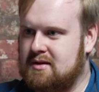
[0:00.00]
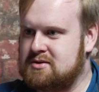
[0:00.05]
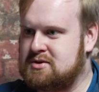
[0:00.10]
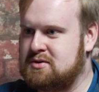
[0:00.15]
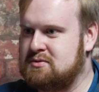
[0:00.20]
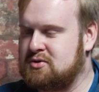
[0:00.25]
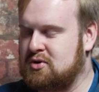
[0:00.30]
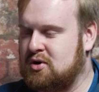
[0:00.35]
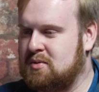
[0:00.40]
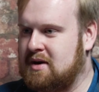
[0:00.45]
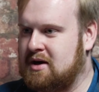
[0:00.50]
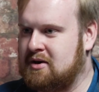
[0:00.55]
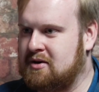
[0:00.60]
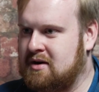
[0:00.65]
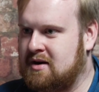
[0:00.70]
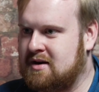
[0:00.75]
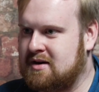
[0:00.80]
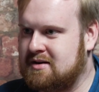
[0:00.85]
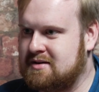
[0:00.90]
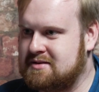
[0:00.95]
So you were talking about how
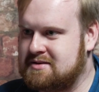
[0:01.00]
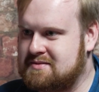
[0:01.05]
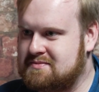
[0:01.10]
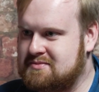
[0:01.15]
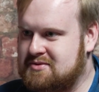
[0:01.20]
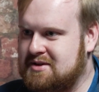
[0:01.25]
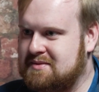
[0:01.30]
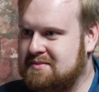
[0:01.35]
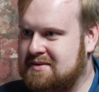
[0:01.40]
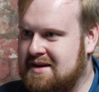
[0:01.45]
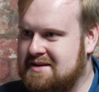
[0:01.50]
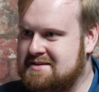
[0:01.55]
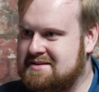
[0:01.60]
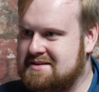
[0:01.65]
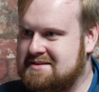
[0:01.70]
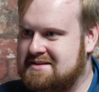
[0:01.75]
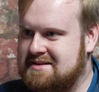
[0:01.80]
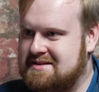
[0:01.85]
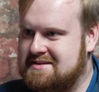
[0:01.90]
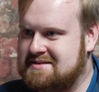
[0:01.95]
hard
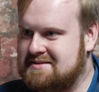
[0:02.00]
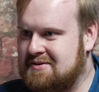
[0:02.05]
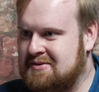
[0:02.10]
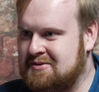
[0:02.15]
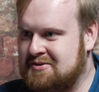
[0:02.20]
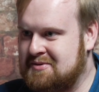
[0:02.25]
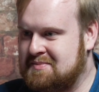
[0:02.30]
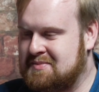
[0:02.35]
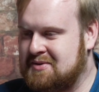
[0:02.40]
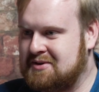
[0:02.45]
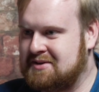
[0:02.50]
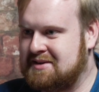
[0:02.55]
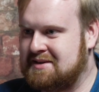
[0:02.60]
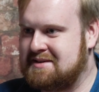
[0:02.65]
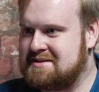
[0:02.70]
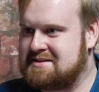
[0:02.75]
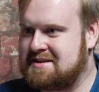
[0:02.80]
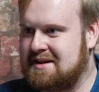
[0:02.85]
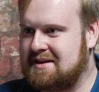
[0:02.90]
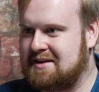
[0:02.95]
gymnastics is on your body, and
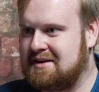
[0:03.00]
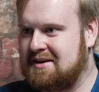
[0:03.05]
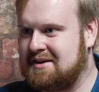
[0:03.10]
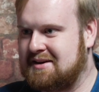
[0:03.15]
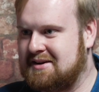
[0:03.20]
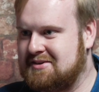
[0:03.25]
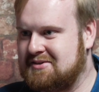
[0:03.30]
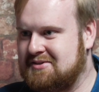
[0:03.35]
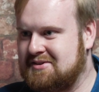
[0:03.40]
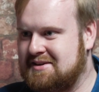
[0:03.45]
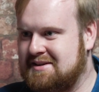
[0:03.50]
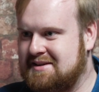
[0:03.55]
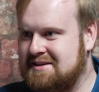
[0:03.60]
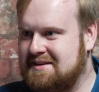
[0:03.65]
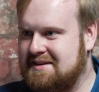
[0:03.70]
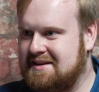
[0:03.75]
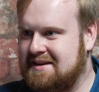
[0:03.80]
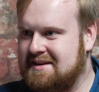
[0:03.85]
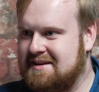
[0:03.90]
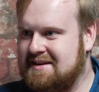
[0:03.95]
it's getting harder and
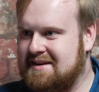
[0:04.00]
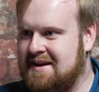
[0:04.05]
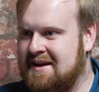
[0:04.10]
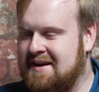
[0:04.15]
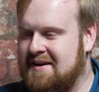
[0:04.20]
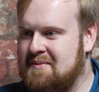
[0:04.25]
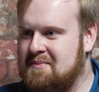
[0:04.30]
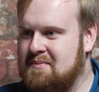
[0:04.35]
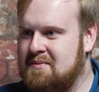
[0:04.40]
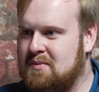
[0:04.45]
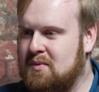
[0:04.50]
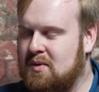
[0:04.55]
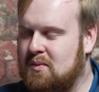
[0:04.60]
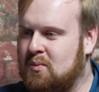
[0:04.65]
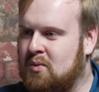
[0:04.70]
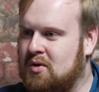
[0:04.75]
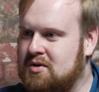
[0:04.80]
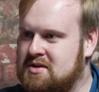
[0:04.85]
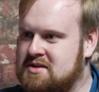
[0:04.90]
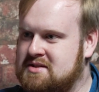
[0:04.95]
harder.
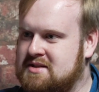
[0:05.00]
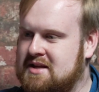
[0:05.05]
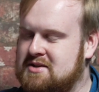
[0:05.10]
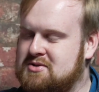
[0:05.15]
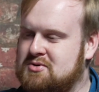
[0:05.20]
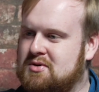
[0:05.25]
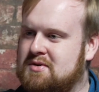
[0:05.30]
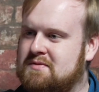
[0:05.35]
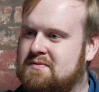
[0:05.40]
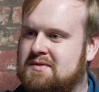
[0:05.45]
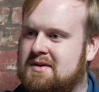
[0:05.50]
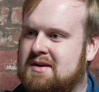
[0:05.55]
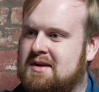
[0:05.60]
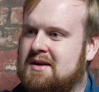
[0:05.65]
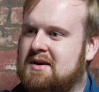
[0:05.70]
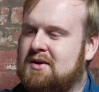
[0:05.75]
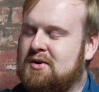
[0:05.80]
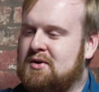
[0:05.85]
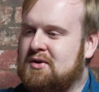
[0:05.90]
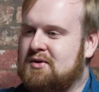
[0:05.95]
What does that sort of
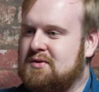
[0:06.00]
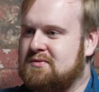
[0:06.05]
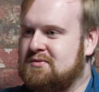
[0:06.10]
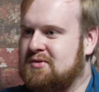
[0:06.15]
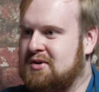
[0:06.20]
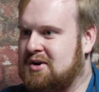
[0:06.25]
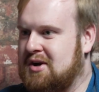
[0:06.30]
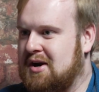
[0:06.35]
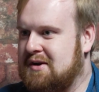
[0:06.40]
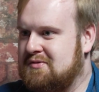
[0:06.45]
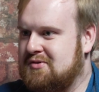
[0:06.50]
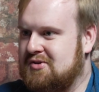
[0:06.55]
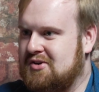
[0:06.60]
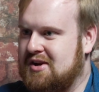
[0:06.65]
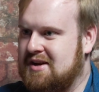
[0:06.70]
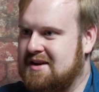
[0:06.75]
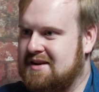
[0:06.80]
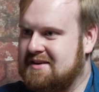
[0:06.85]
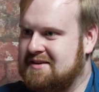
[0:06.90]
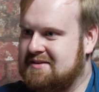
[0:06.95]

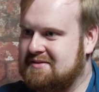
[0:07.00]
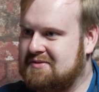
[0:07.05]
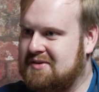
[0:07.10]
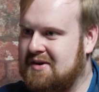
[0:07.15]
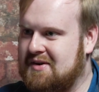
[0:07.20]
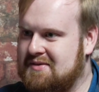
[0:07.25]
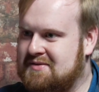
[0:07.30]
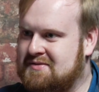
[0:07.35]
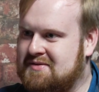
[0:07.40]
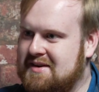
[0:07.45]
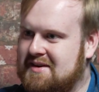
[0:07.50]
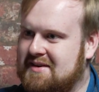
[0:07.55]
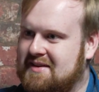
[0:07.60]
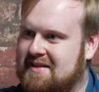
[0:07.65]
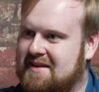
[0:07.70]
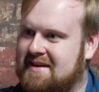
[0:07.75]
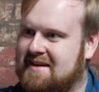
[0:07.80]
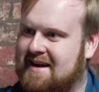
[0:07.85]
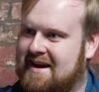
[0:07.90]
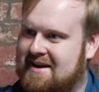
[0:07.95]
recovery feel
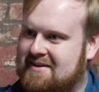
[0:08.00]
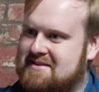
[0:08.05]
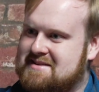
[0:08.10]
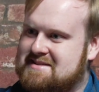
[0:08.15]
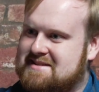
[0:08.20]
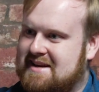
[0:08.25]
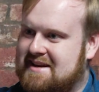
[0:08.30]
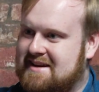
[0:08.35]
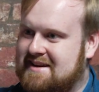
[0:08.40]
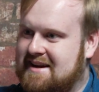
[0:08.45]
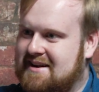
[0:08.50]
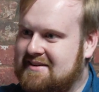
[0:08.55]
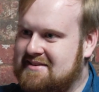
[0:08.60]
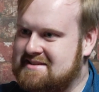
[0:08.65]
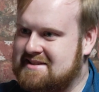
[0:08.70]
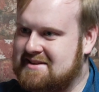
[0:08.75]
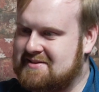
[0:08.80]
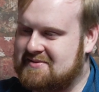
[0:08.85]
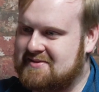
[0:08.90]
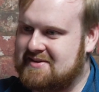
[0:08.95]
like? How does
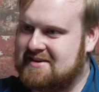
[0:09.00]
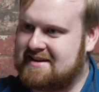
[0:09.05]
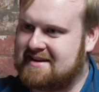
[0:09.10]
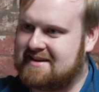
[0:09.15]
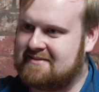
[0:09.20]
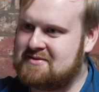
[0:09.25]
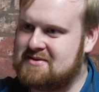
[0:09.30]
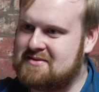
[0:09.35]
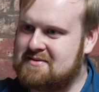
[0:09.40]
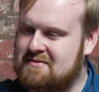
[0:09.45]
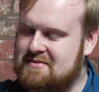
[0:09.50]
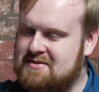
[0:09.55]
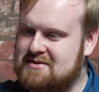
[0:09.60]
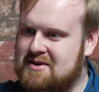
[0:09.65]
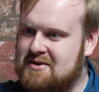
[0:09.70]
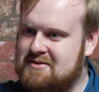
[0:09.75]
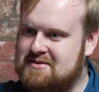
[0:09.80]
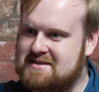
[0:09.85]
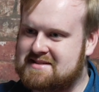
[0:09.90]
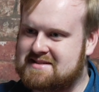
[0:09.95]
that work? Have you
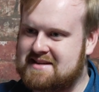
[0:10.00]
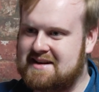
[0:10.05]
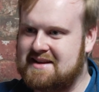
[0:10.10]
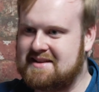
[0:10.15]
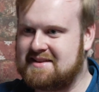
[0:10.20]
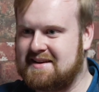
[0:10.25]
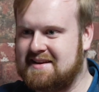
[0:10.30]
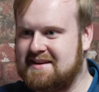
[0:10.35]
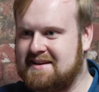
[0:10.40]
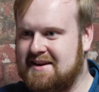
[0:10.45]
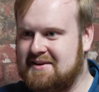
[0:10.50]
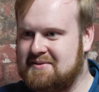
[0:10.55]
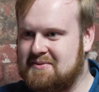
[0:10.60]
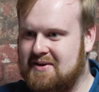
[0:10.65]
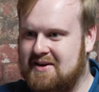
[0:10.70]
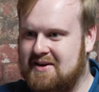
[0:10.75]
noticed anything get